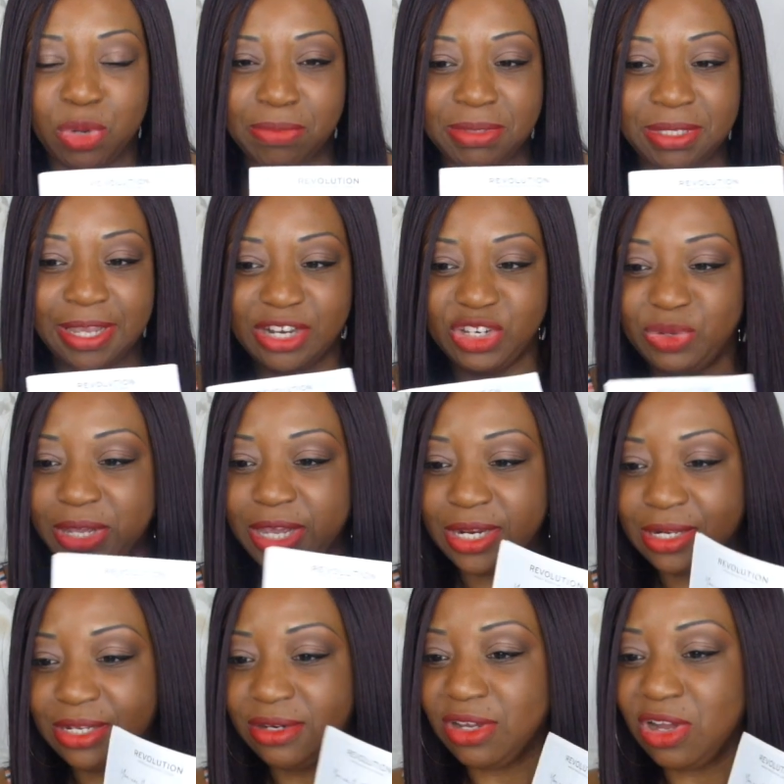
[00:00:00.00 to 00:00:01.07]
website, you get
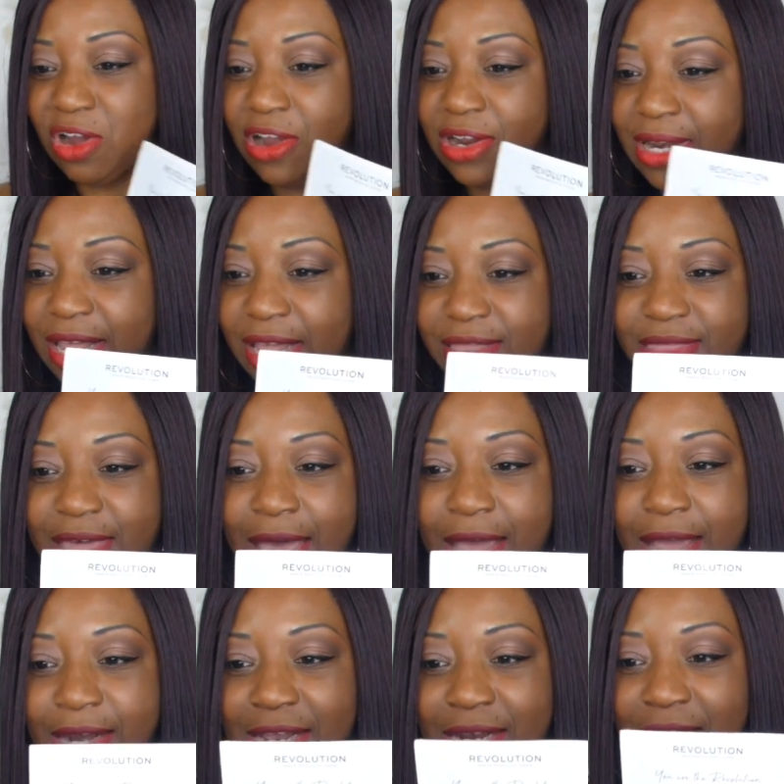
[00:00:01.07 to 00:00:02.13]
a little card like
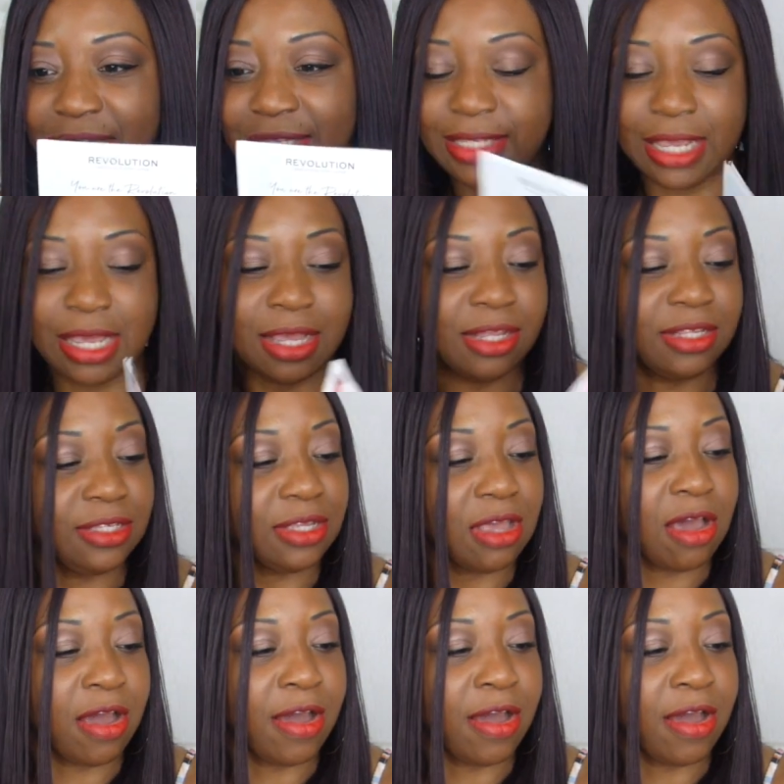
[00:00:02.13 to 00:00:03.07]
that, and it says,